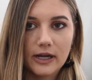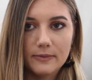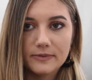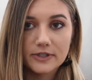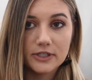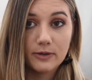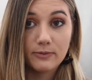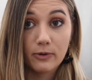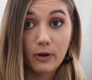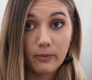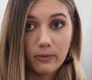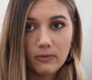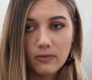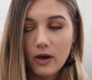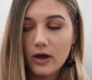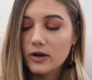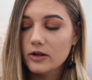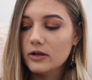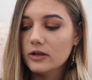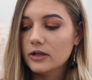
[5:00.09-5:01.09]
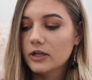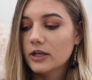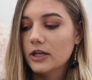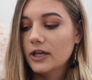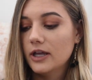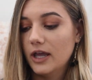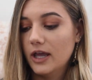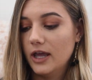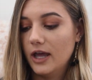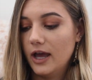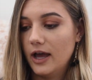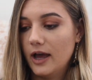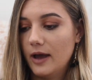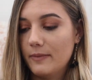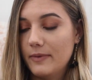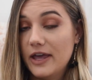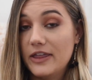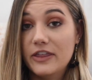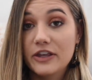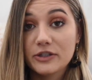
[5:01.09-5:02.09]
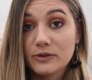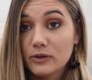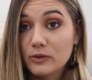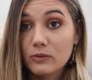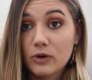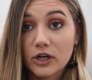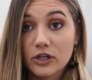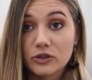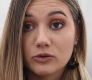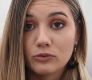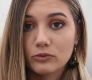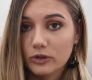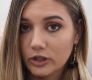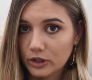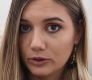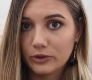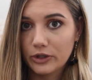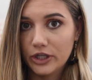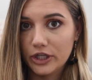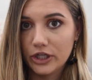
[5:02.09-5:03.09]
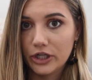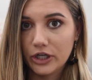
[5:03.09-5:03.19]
comes in a purple bottle. And this one works really, really